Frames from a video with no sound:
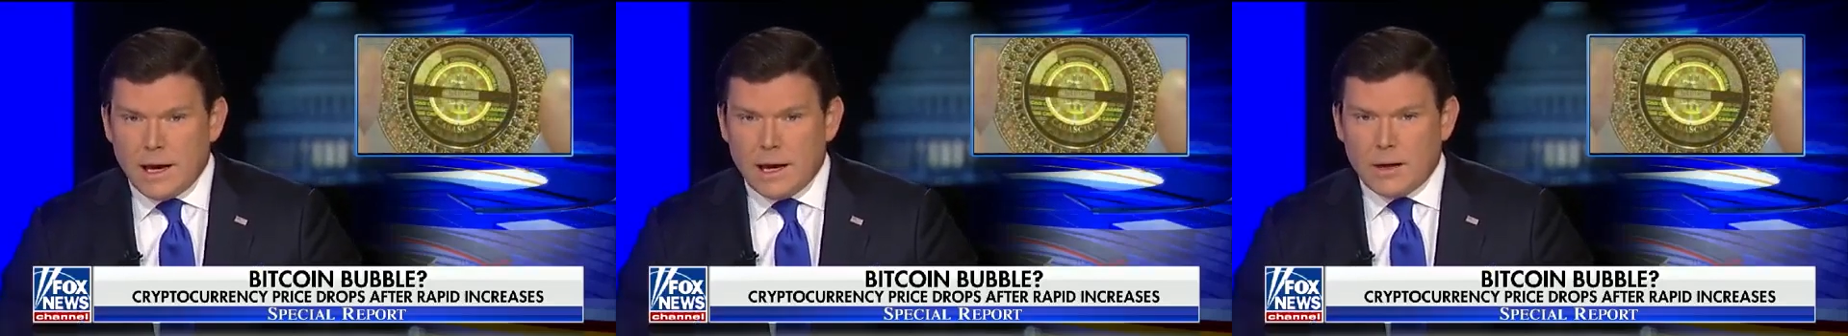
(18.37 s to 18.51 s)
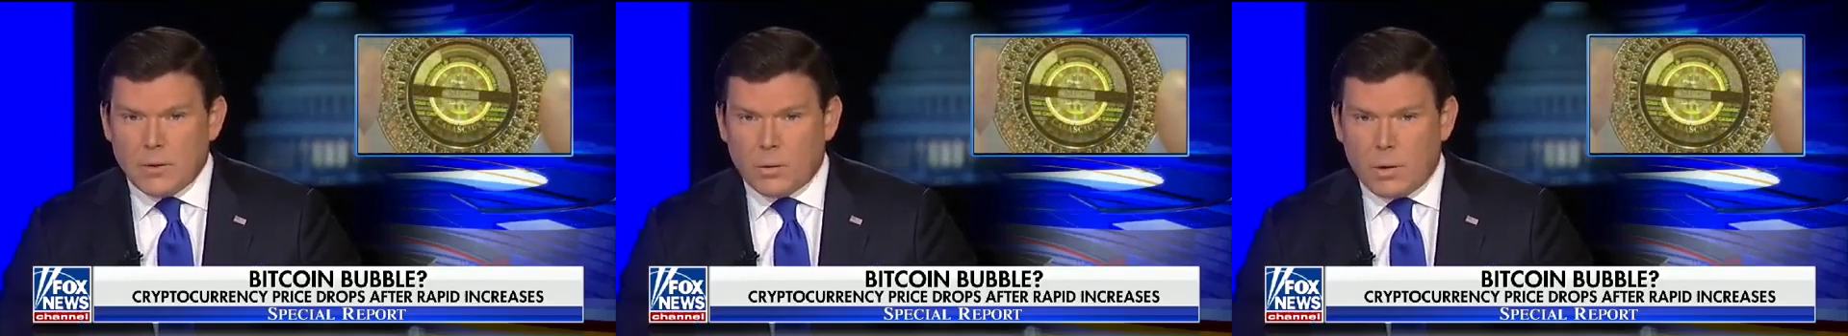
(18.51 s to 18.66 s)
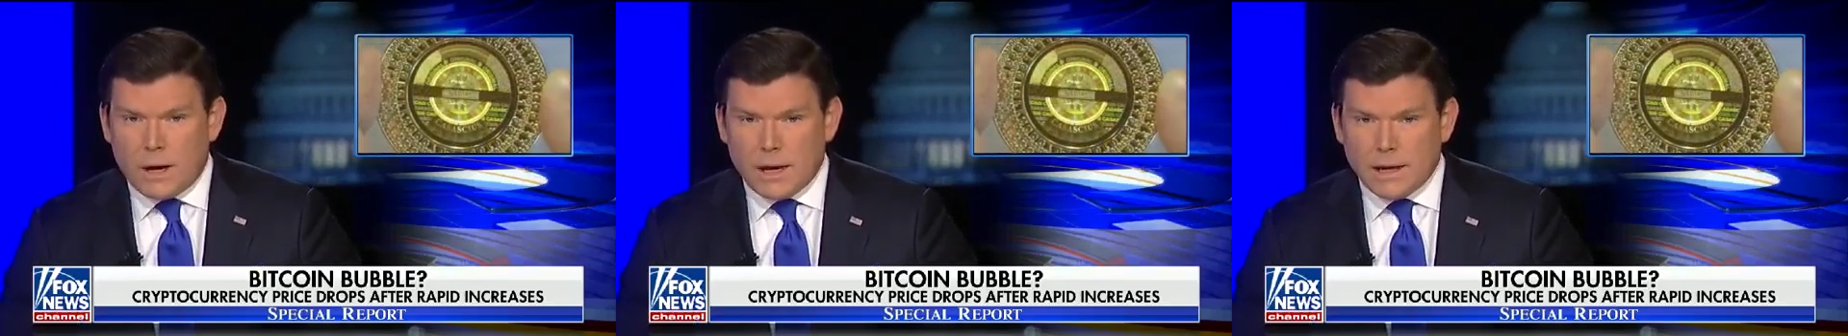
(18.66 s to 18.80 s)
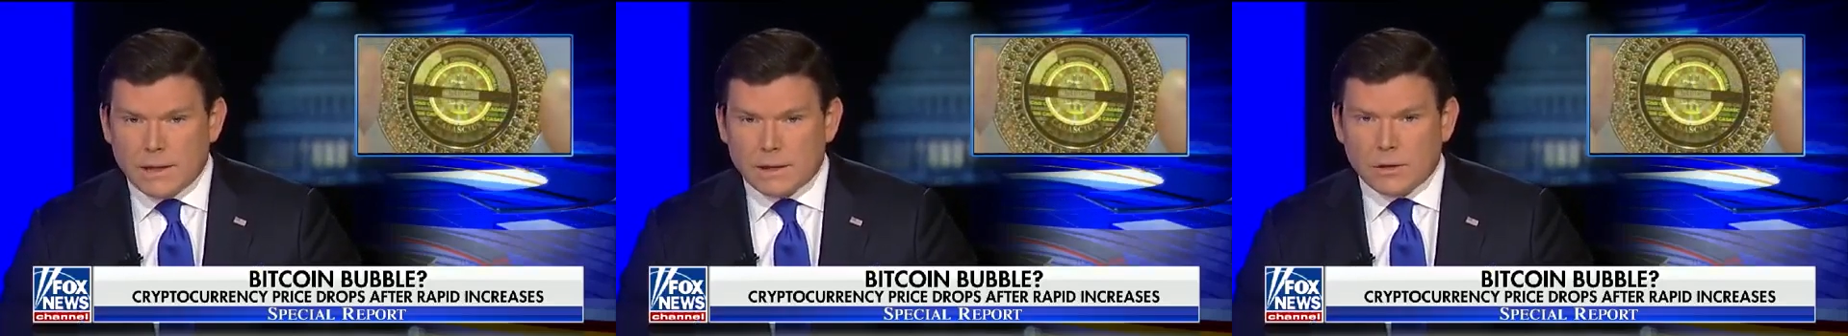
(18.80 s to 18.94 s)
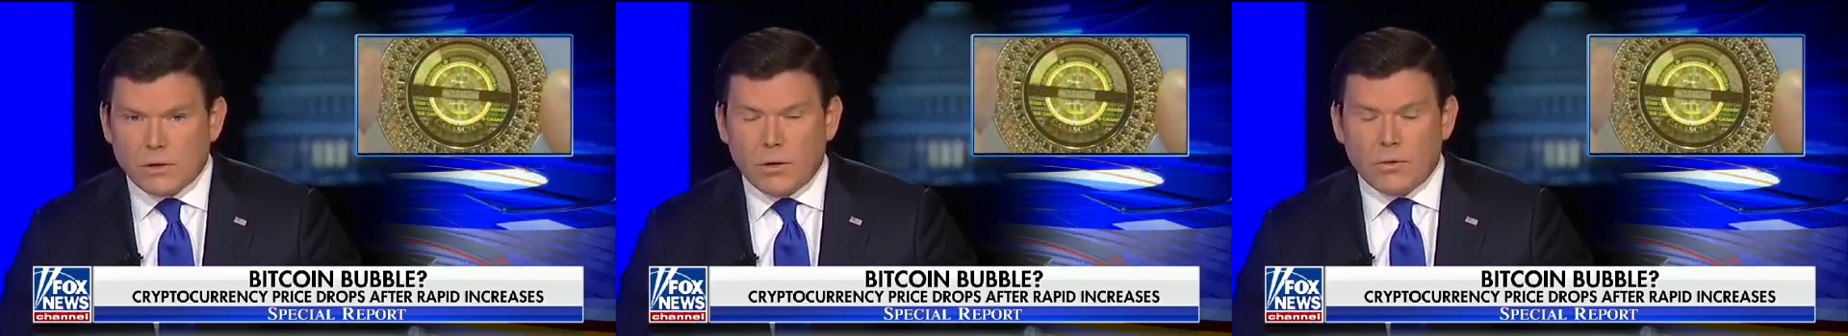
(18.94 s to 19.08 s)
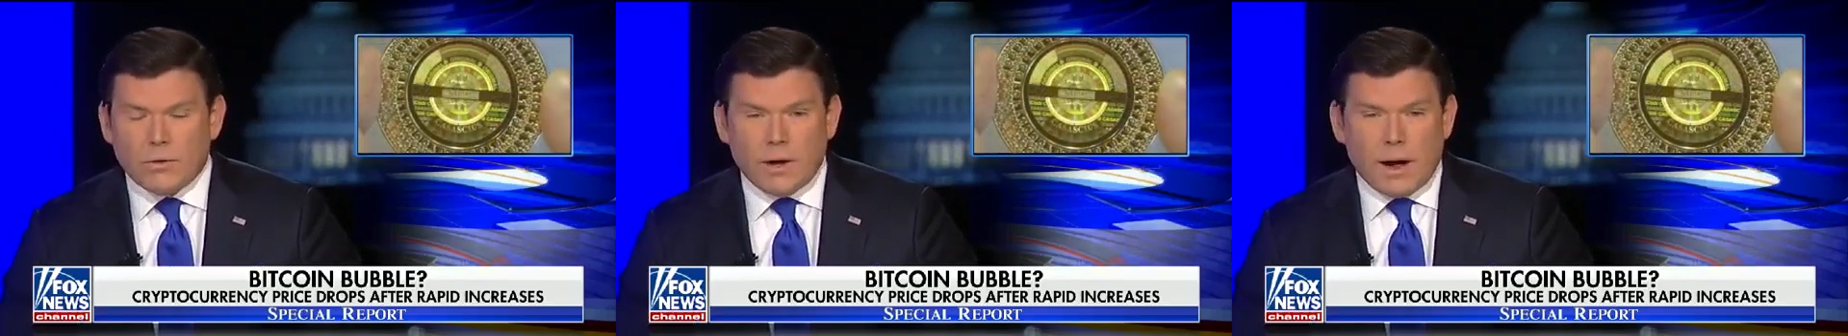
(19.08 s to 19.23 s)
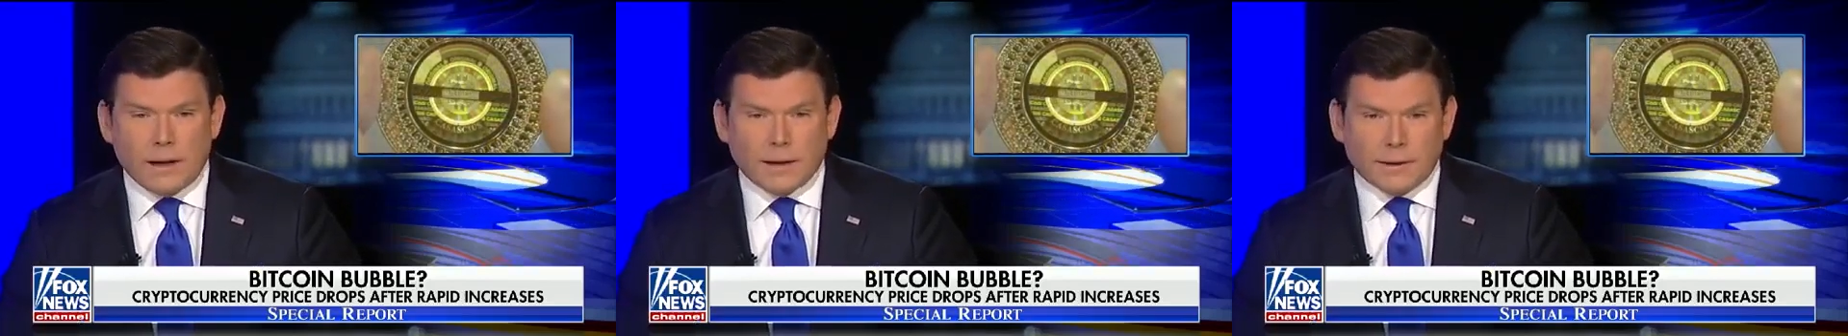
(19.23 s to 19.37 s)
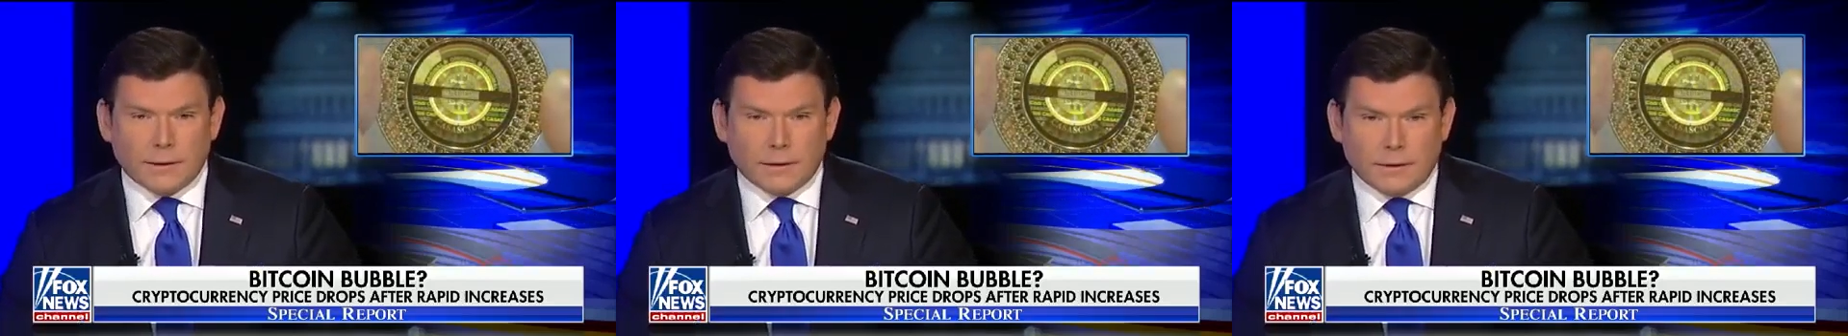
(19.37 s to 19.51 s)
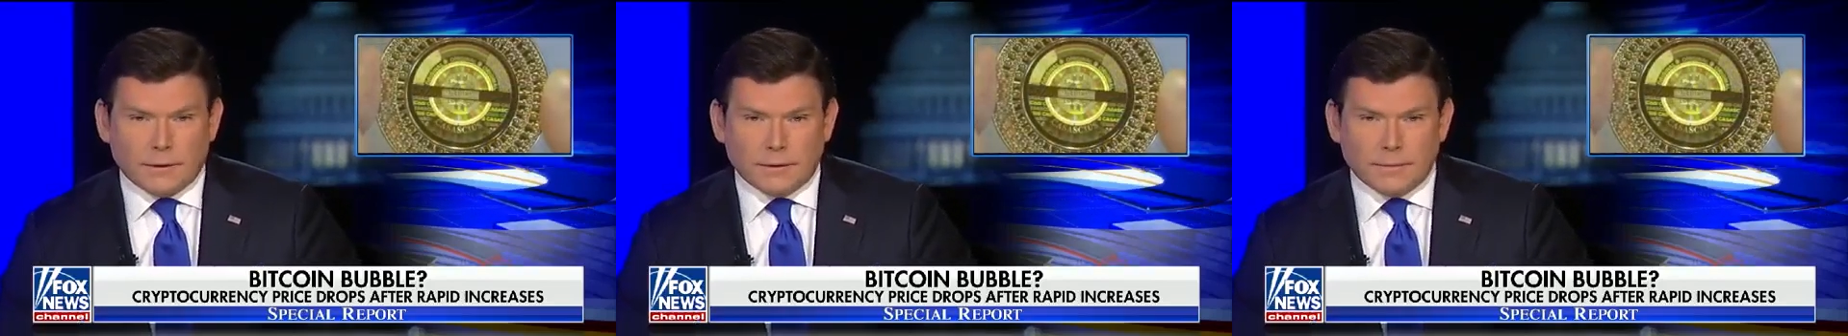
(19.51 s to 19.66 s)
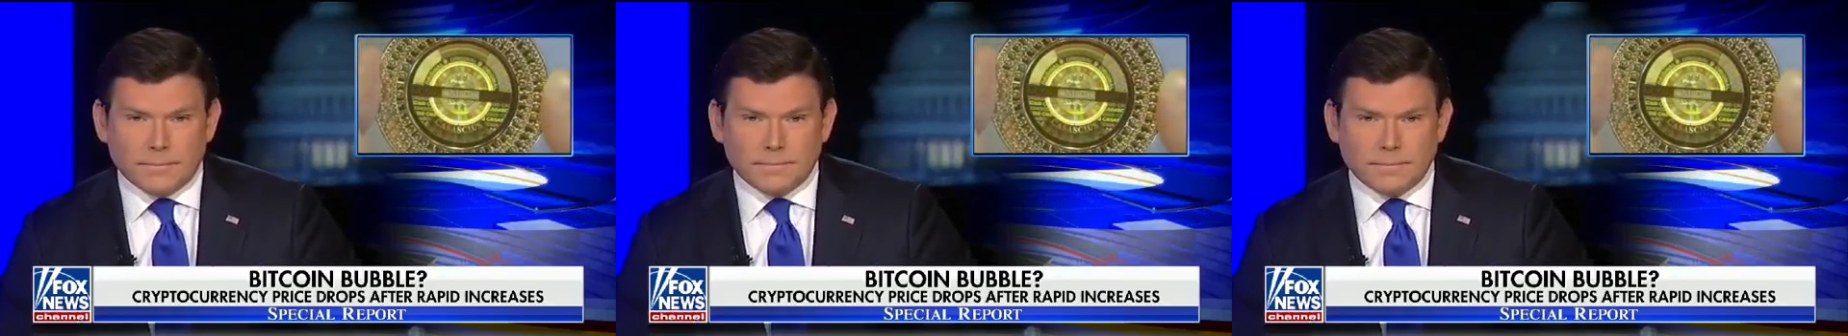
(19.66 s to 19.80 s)
and why it's so
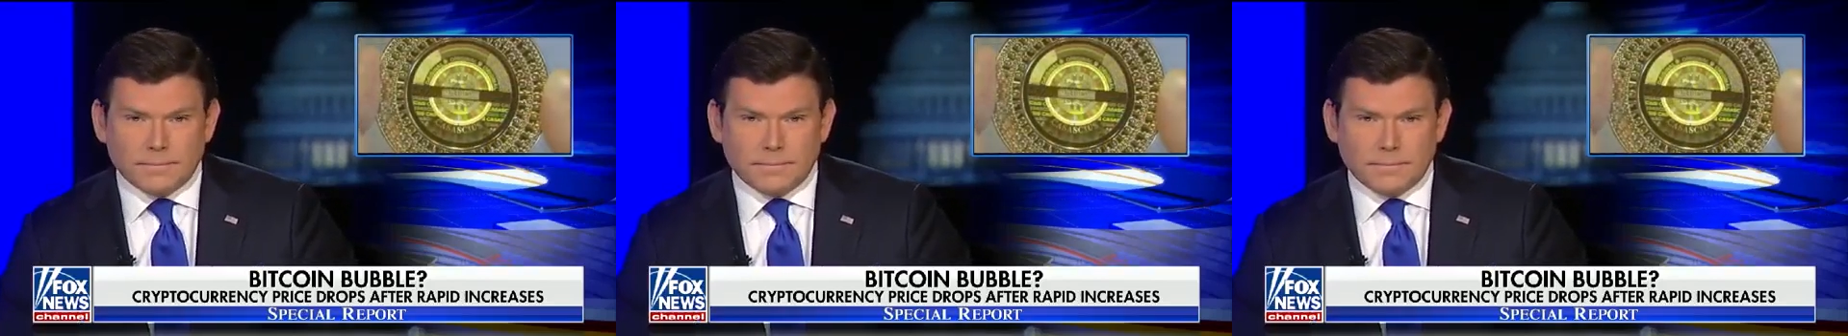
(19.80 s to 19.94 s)
volatile.